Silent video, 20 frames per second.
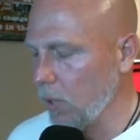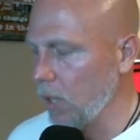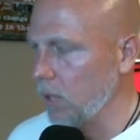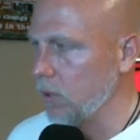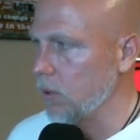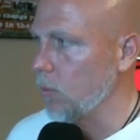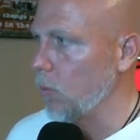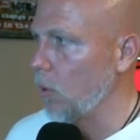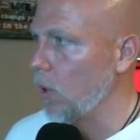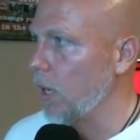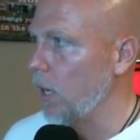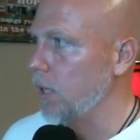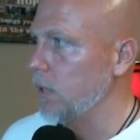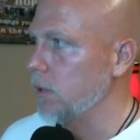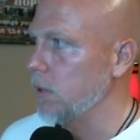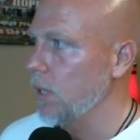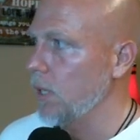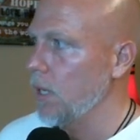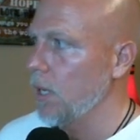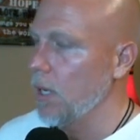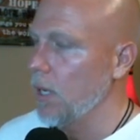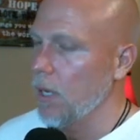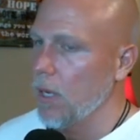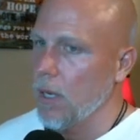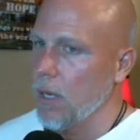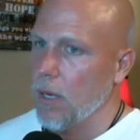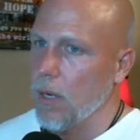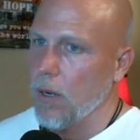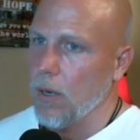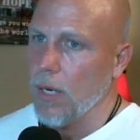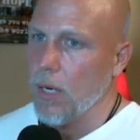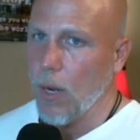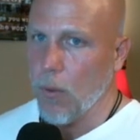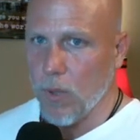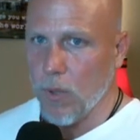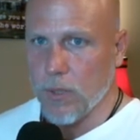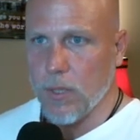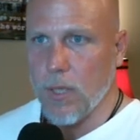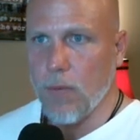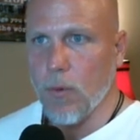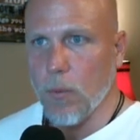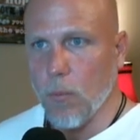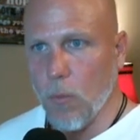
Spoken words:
surprise. Now, what's even